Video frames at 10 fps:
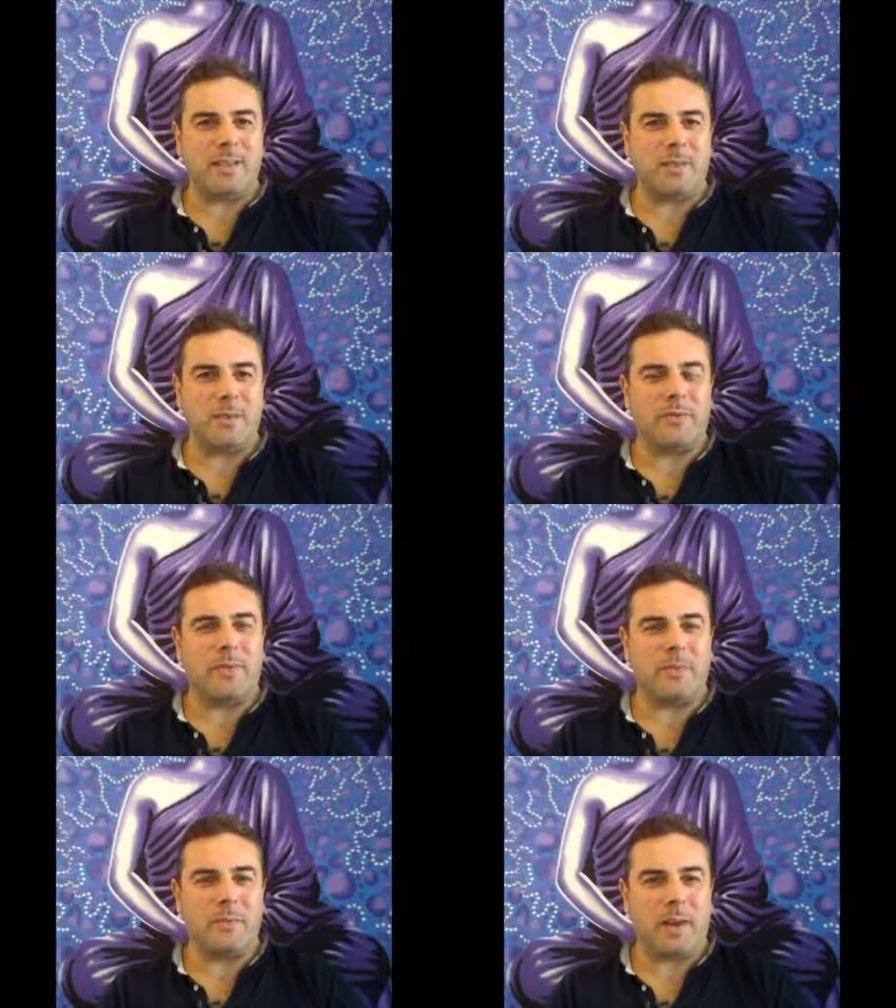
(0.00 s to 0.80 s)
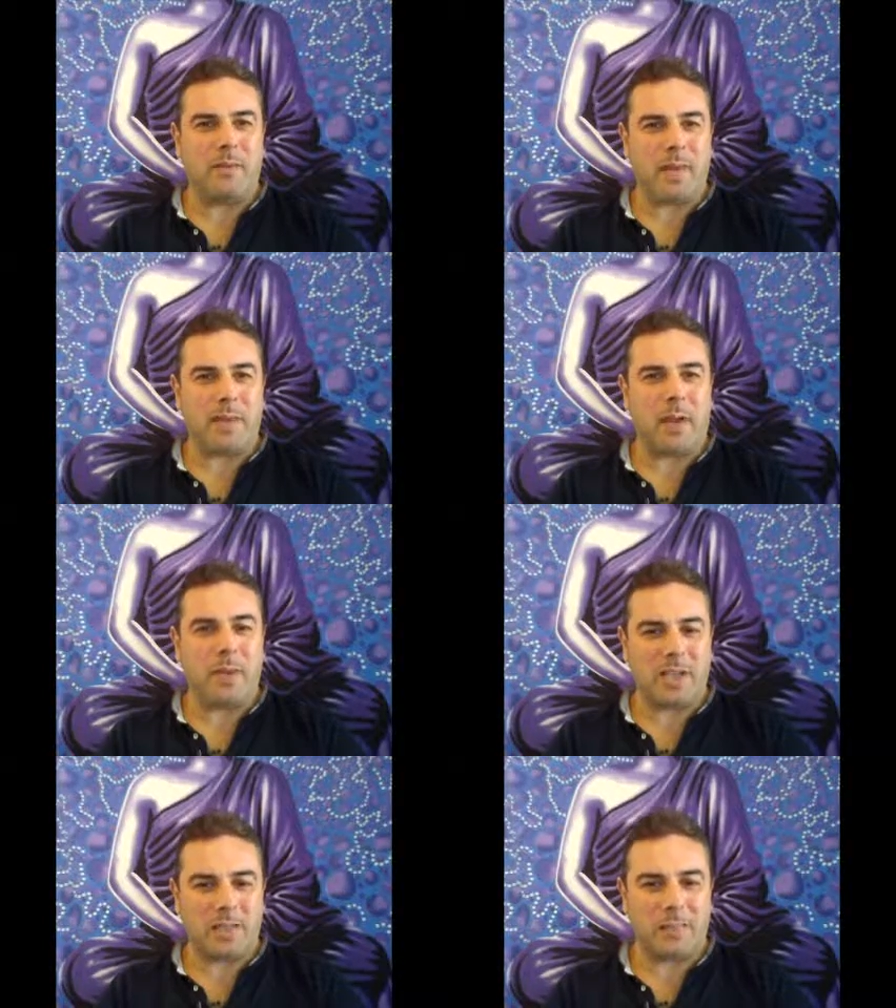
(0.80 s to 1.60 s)
as we've talked about. That's how
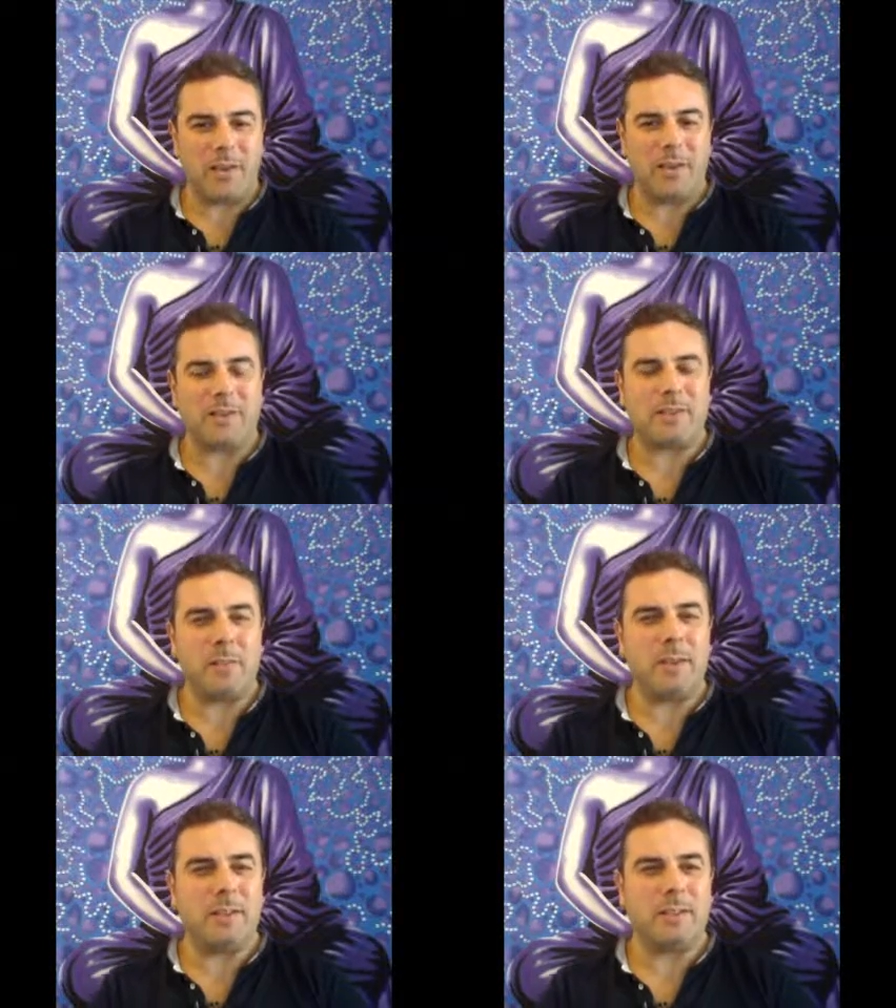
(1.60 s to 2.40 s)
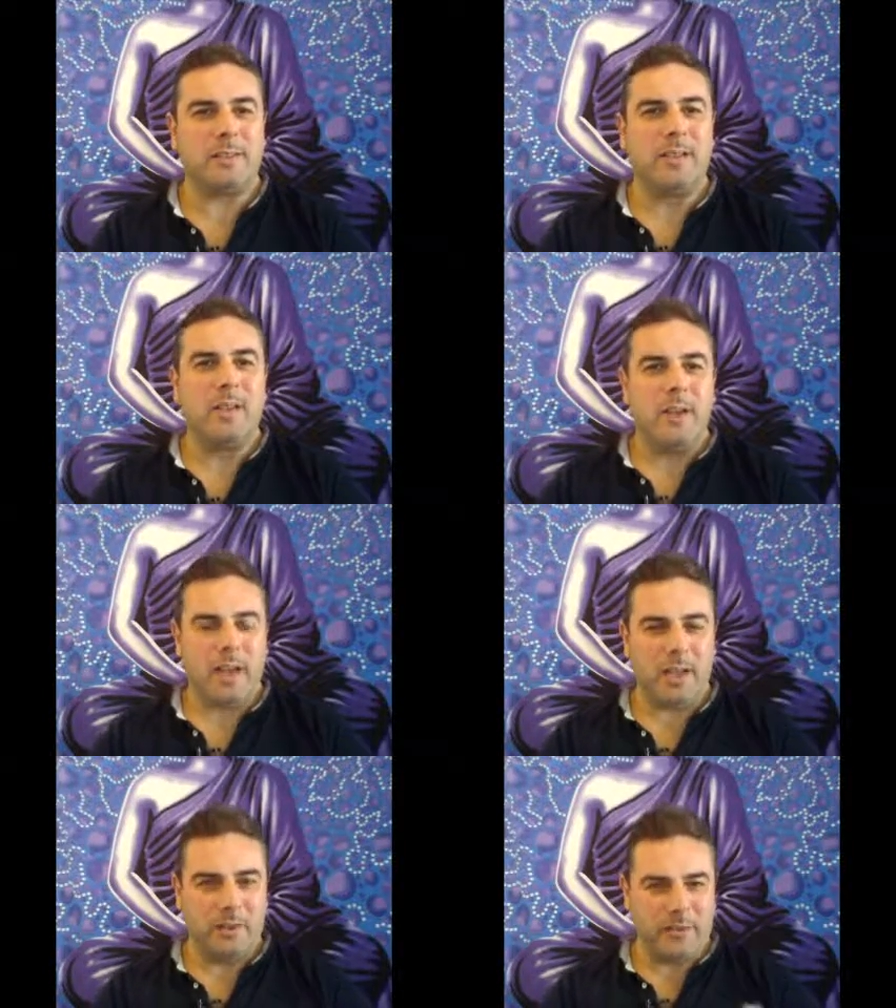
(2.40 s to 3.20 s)
we experience the world
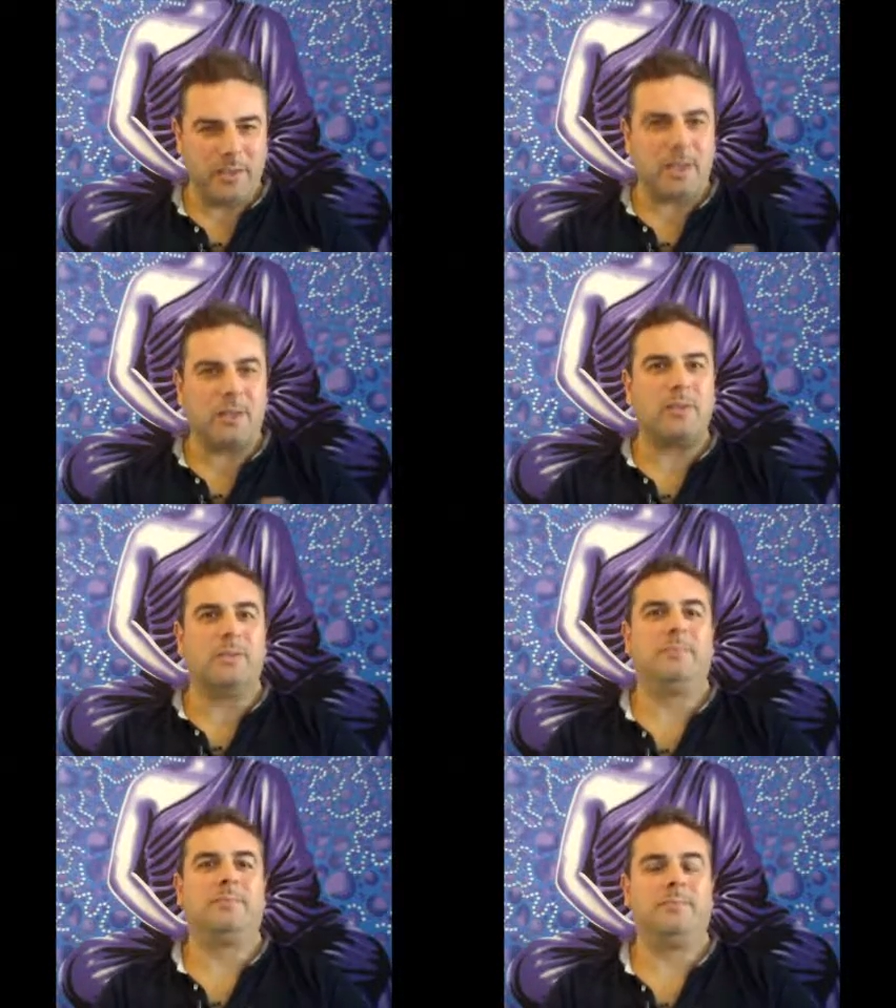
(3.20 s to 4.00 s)
in the physical.